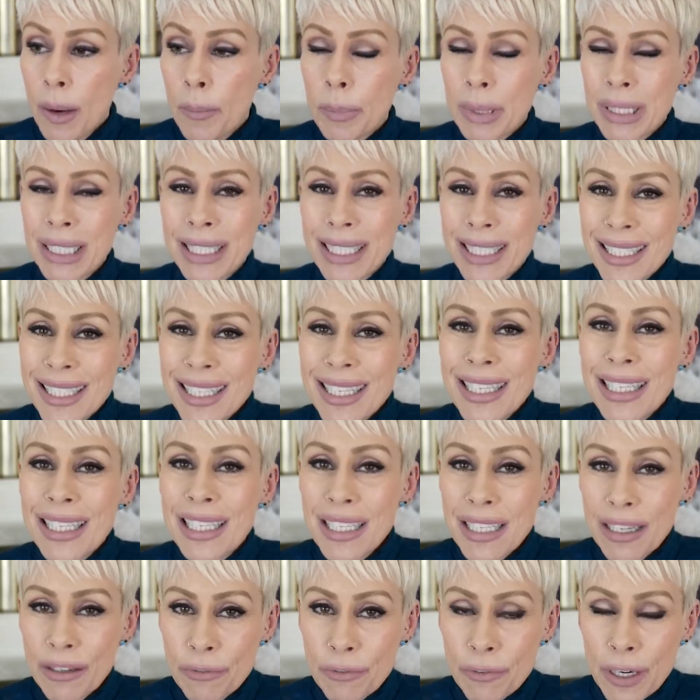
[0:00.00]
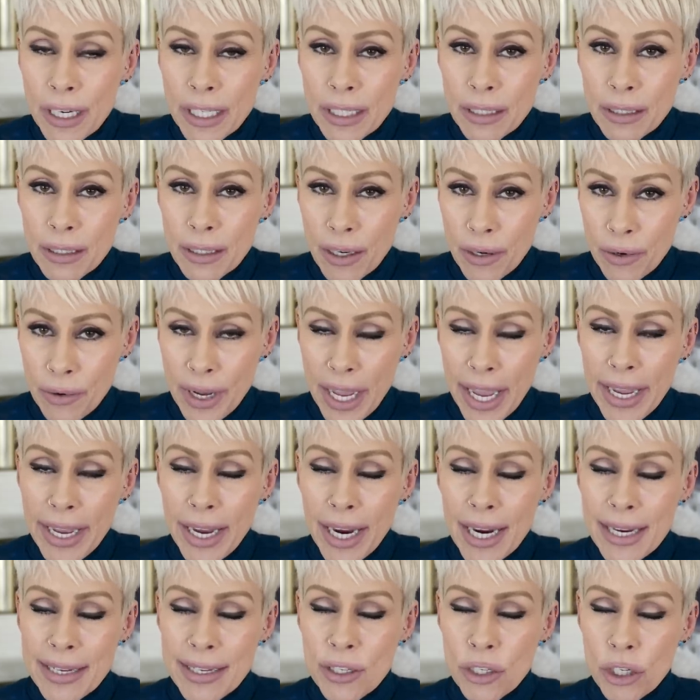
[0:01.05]
But this is different. Okay.
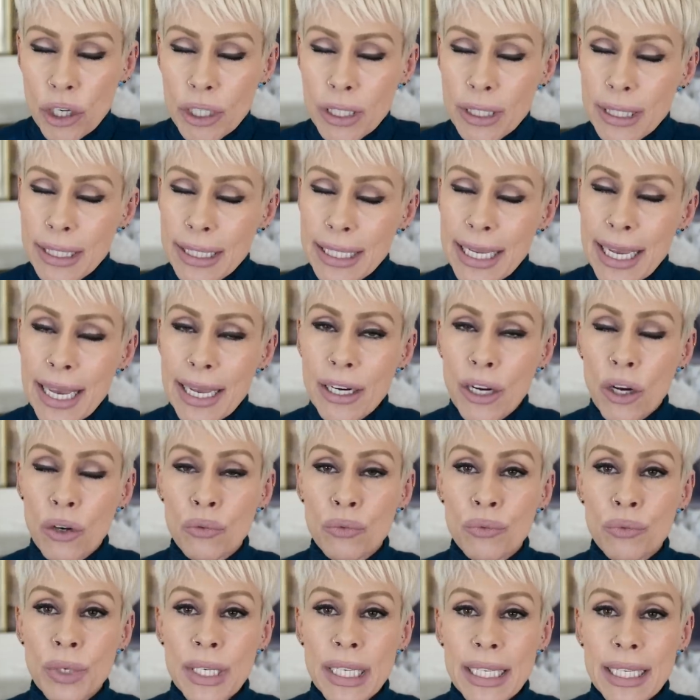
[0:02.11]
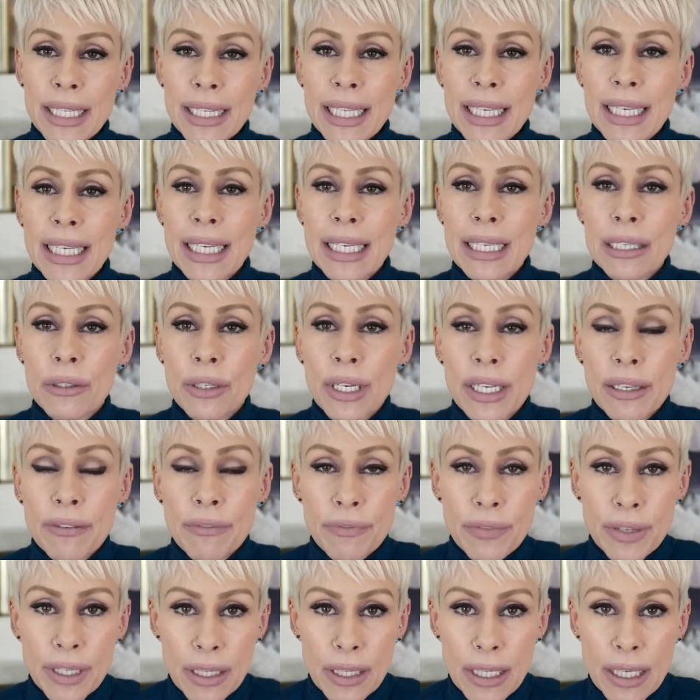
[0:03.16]
I started to get a really eerie
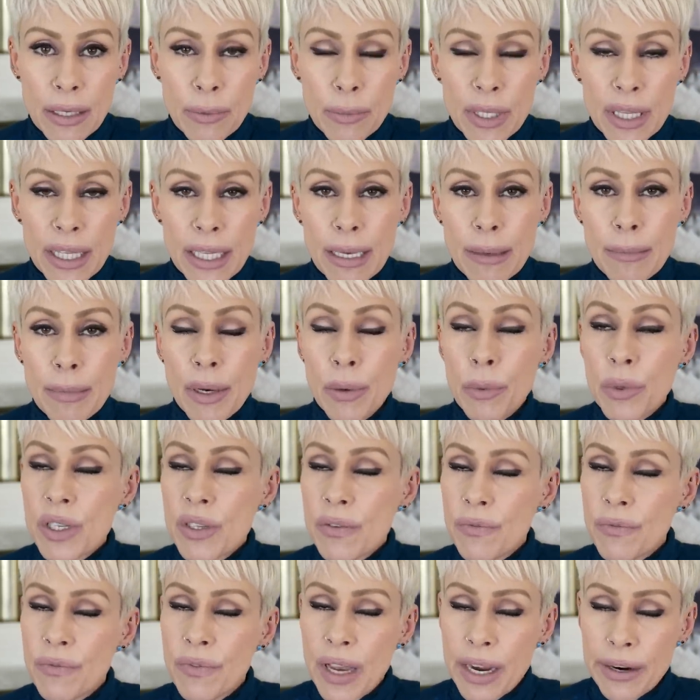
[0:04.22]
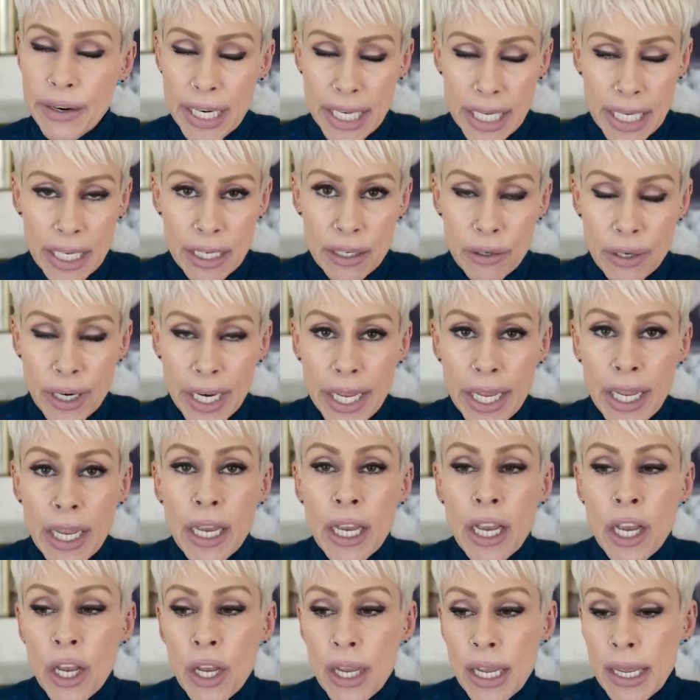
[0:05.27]
feeling with him. It was very eerie.
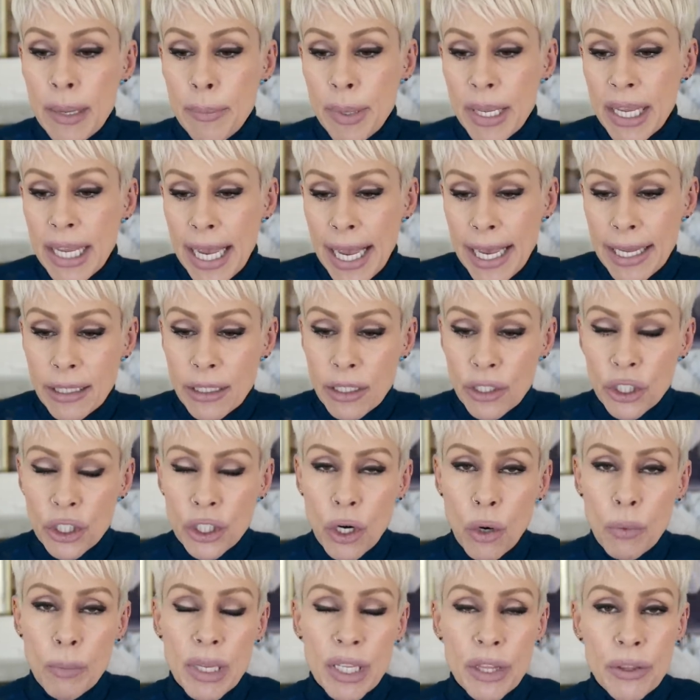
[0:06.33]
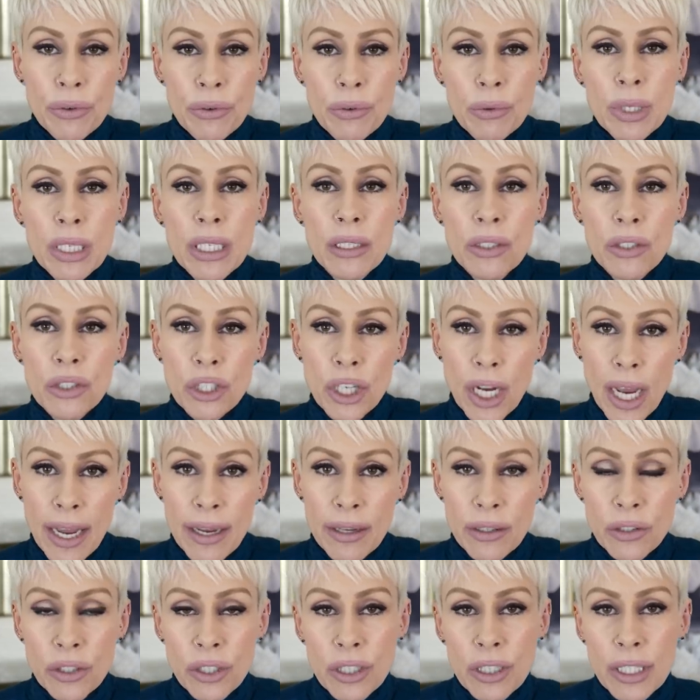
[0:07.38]
He began to show me through his
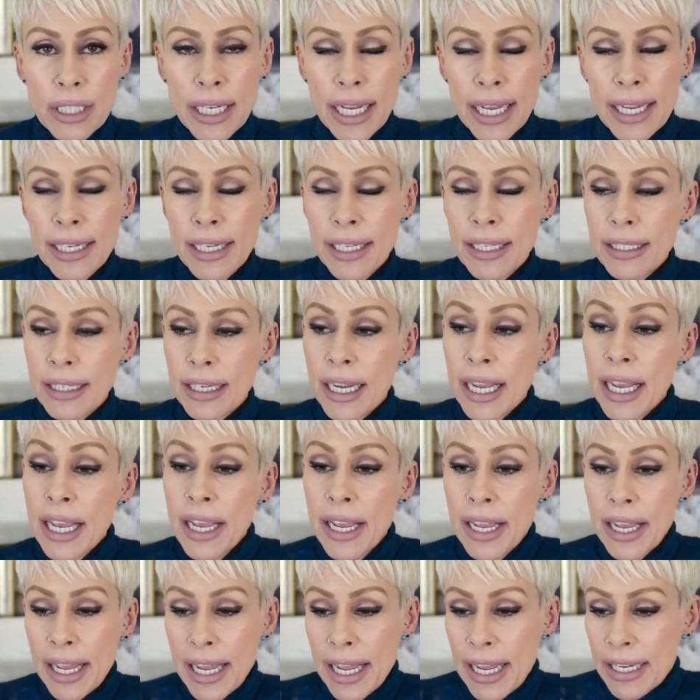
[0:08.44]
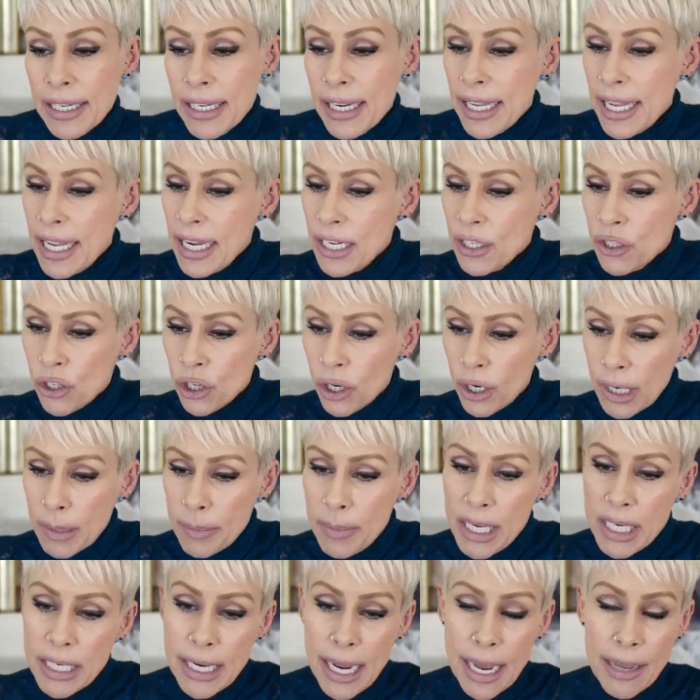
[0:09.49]
childhood and he took
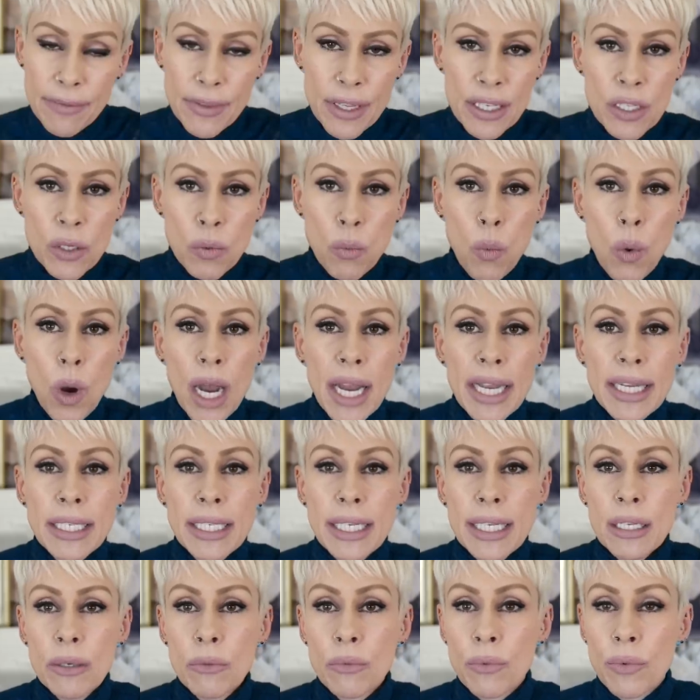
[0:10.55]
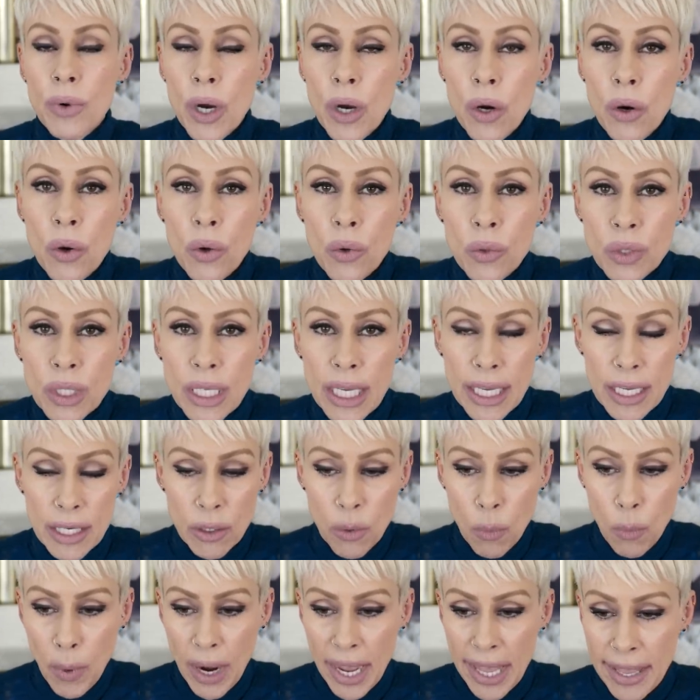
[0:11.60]
me down this winding road
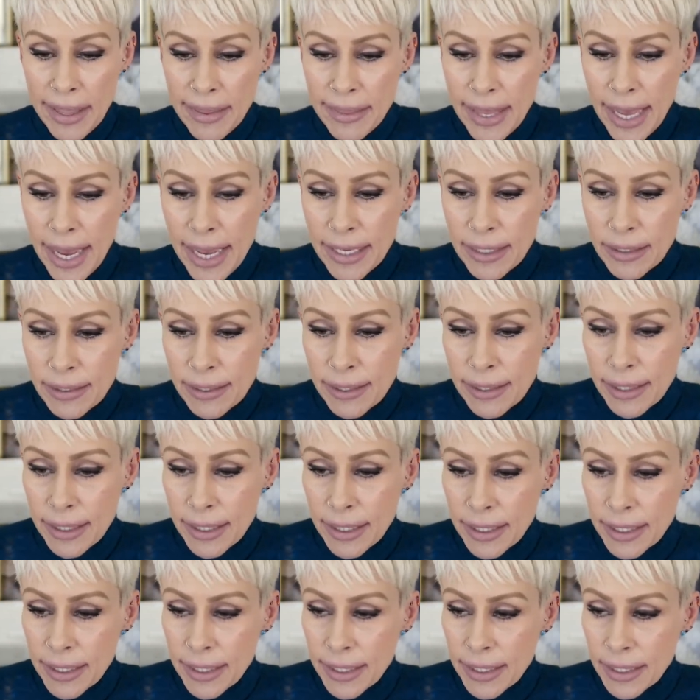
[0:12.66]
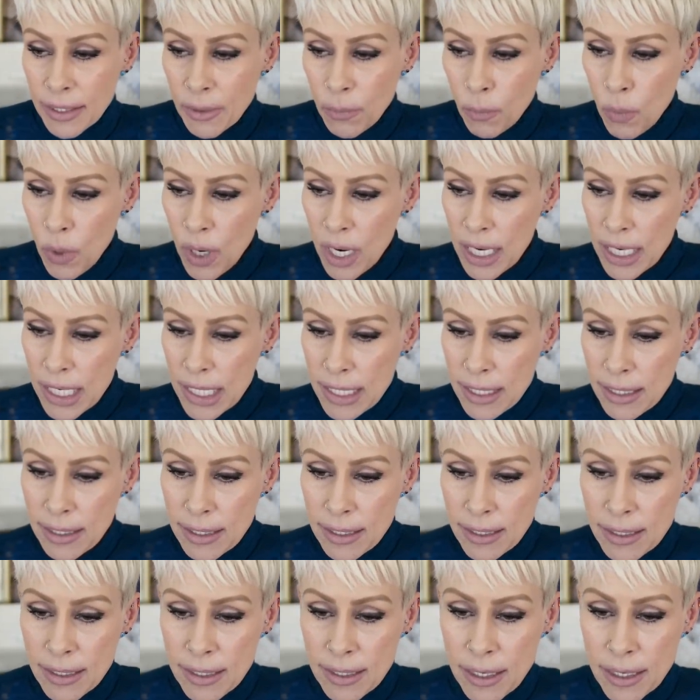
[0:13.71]
in a way that
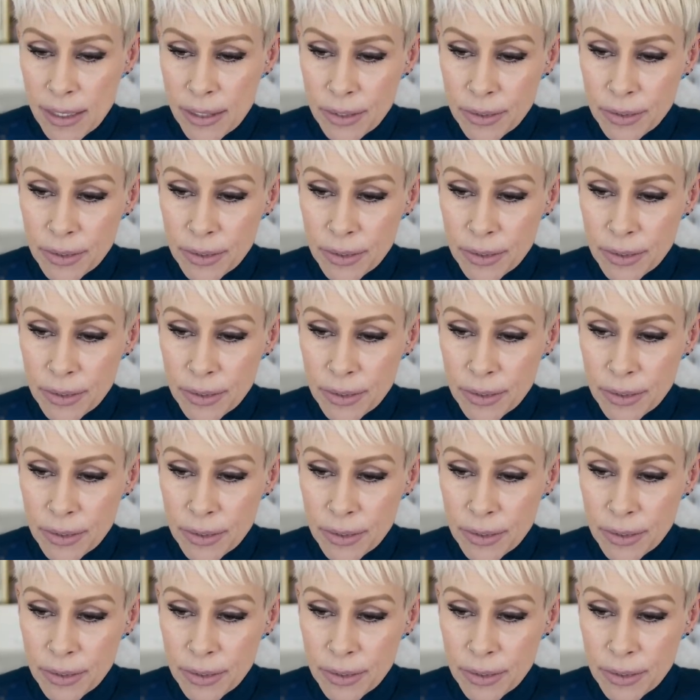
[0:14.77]
was